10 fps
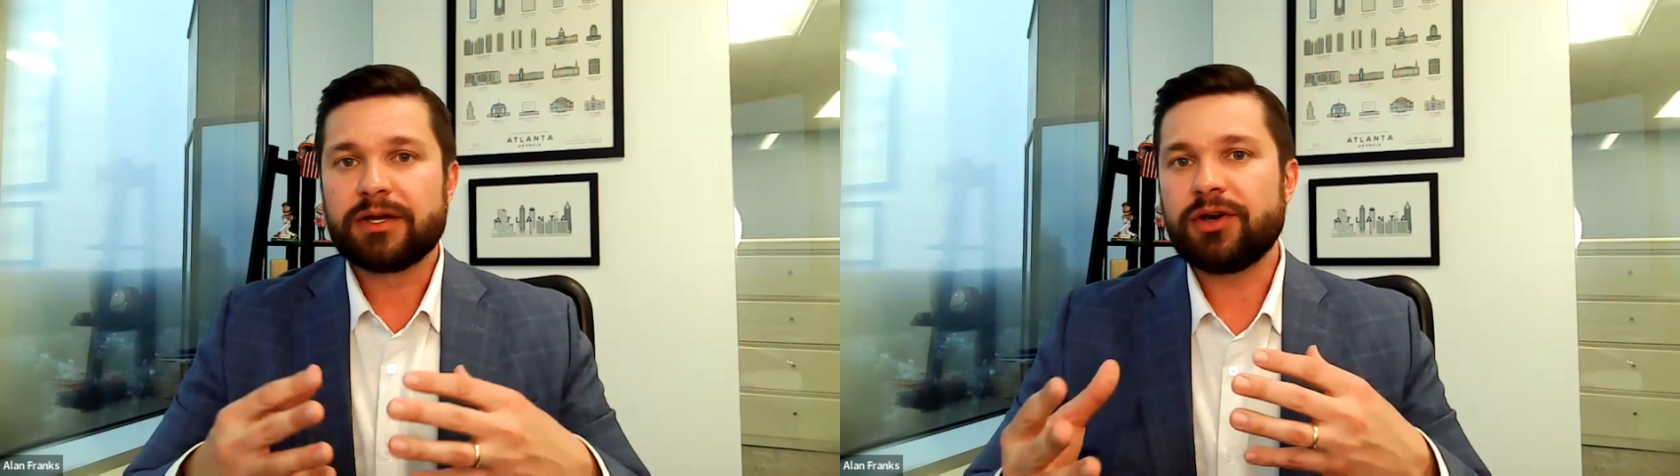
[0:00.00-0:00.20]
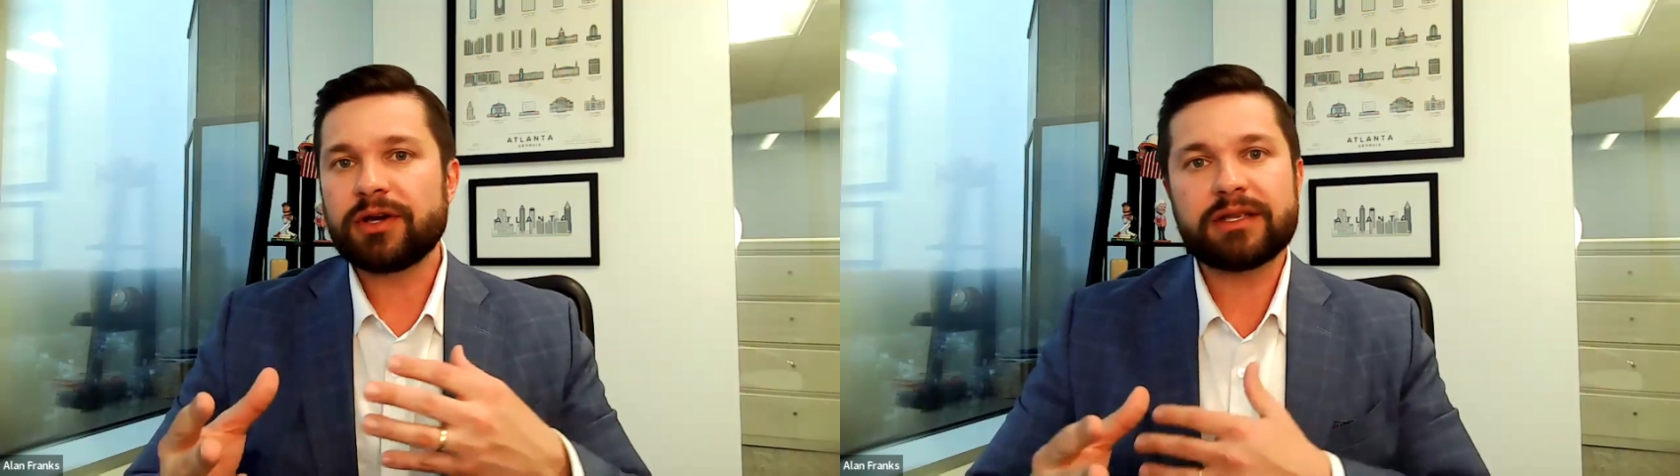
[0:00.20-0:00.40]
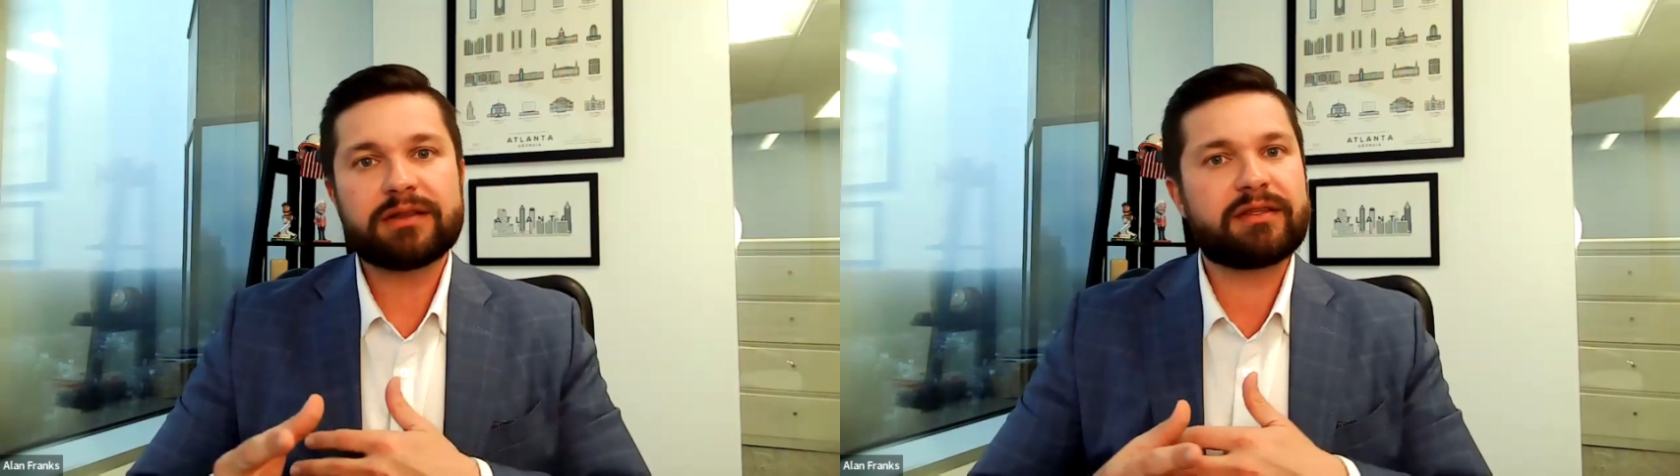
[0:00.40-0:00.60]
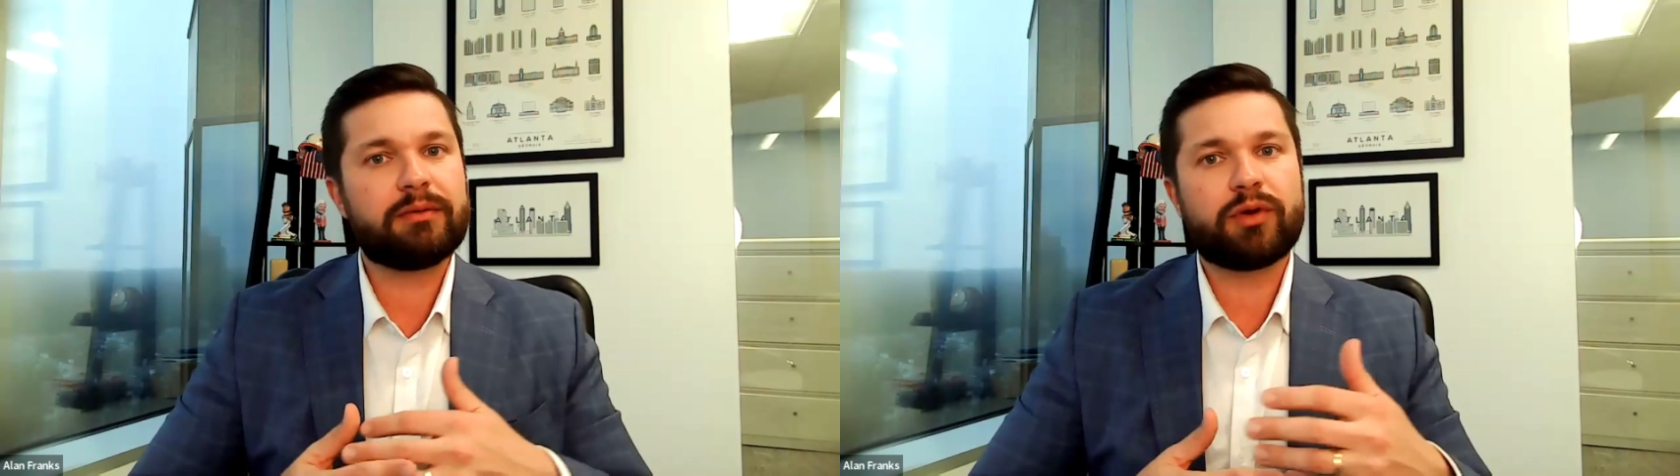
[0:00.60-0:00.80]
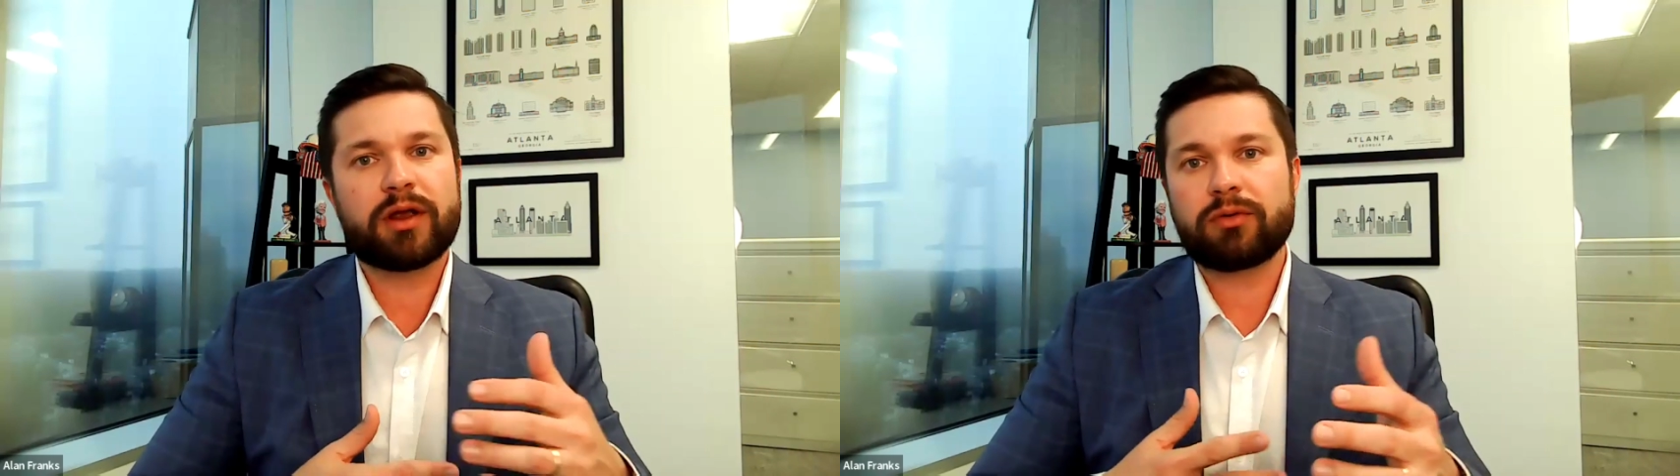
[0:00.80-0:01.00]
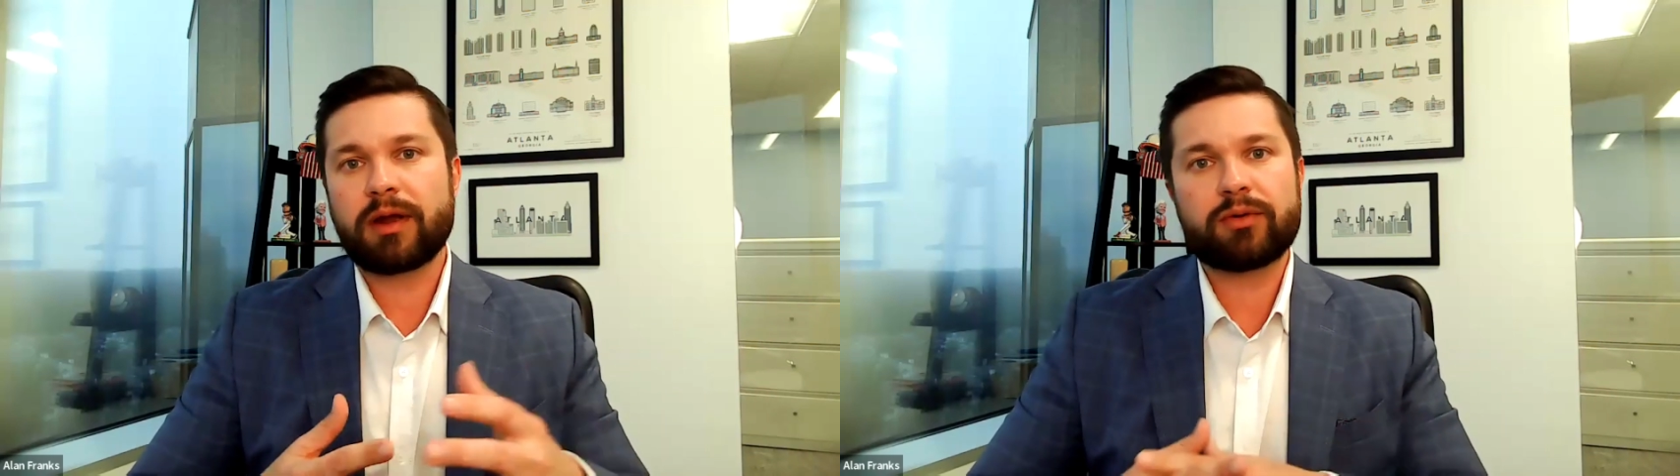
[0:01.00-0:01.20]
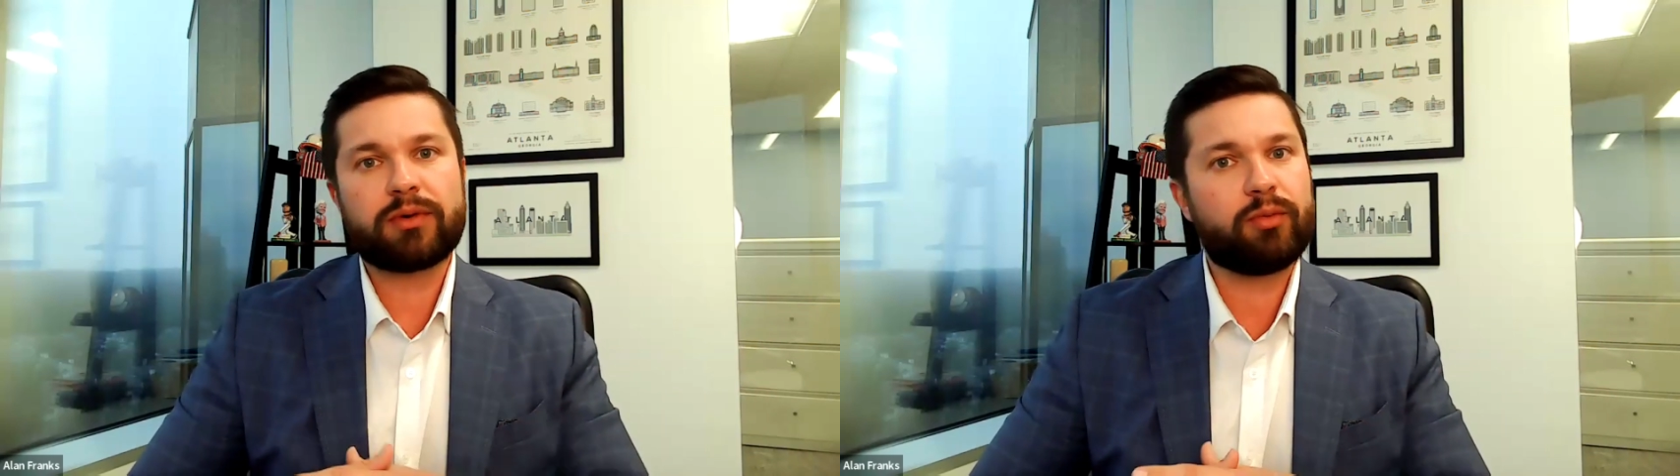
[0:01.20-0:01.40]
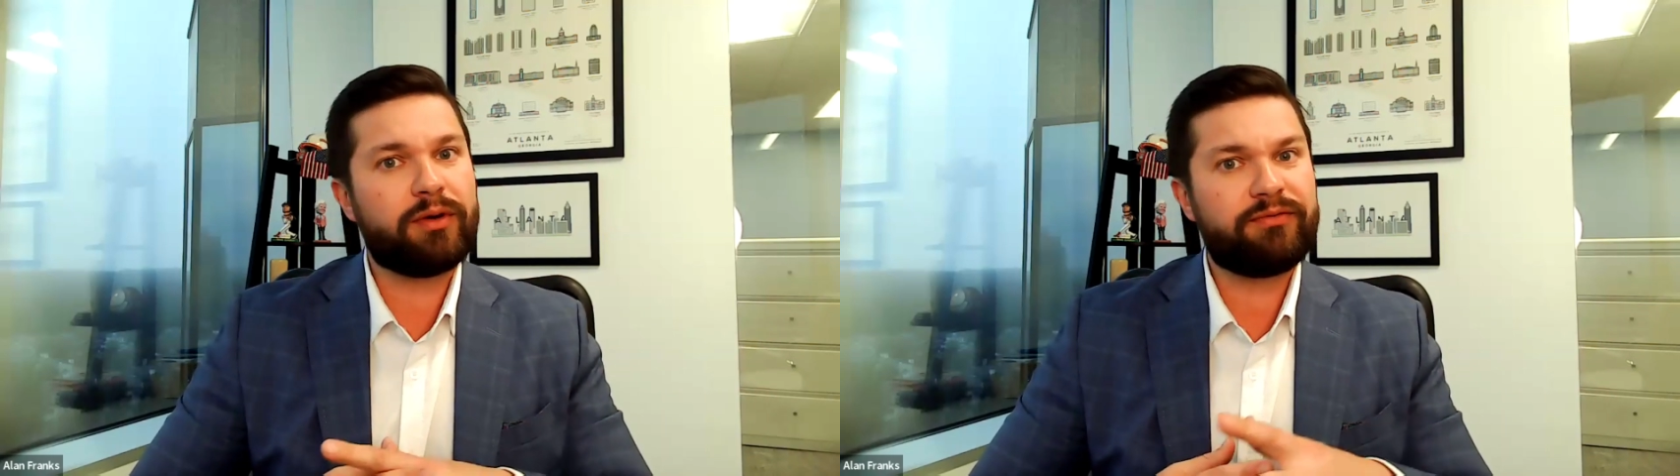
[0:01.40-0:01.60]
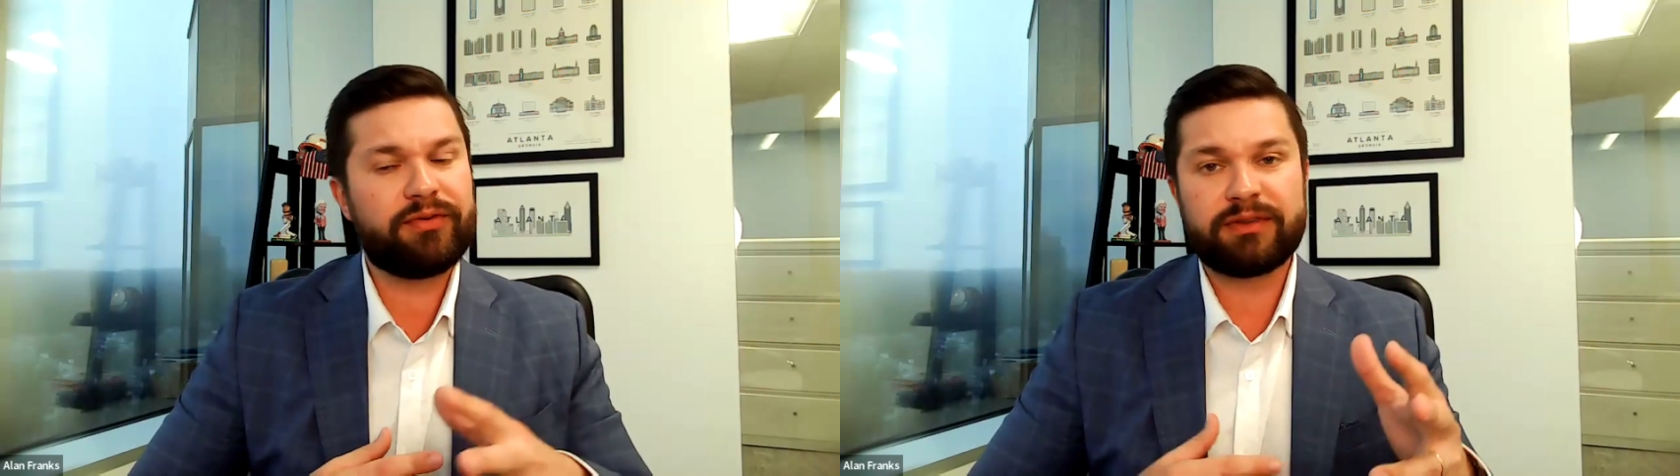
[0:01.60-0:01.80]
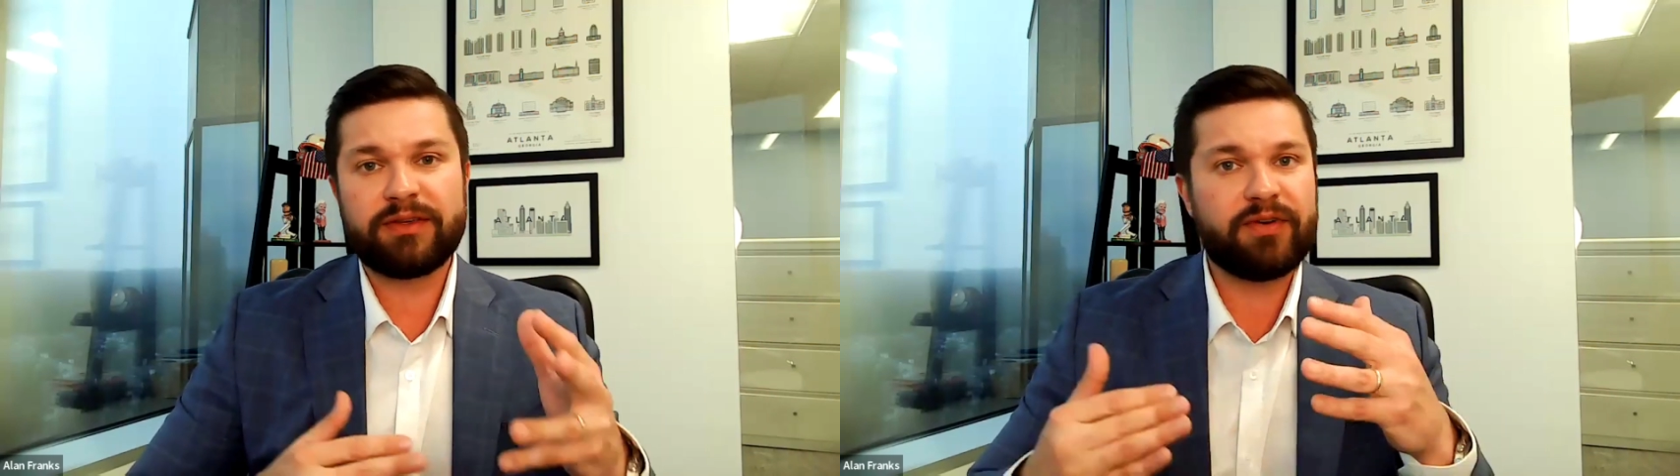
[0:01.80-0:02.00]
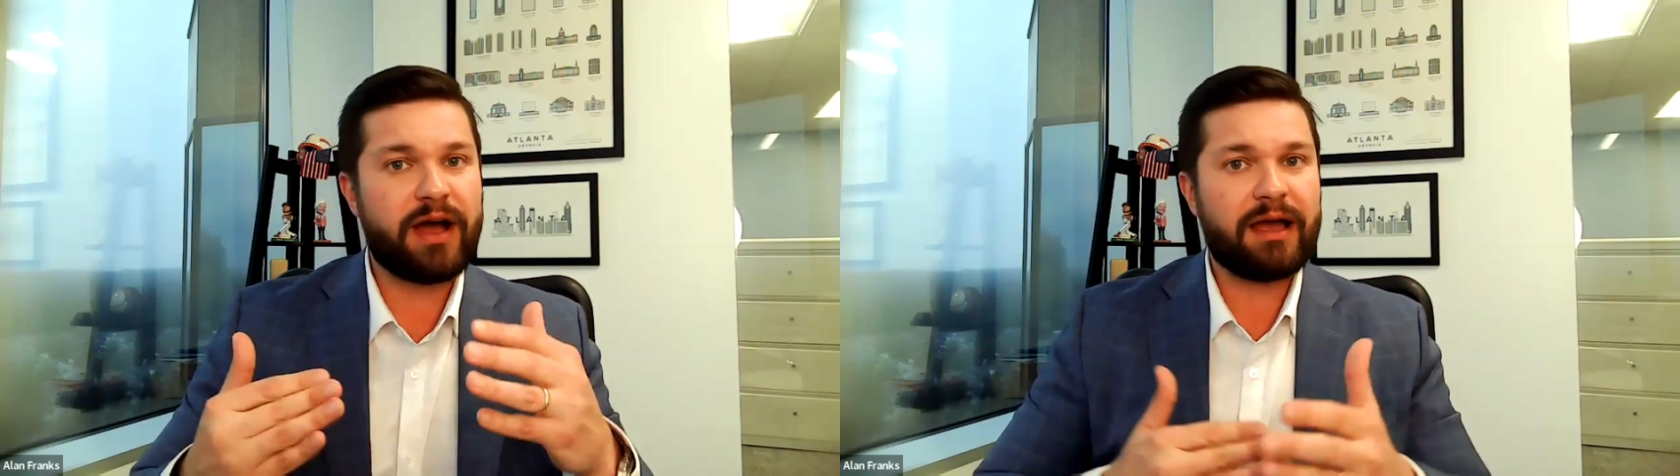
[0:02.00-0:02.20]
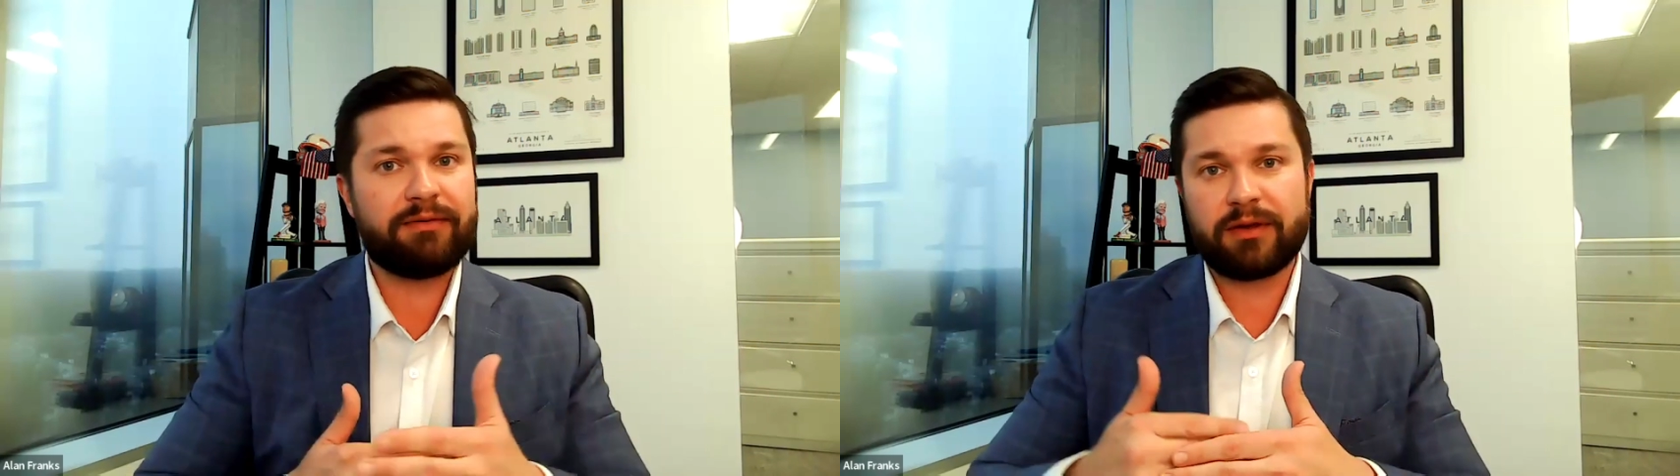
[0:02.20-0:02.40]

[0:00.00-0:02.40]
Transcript: Cook it somewhere right around 155.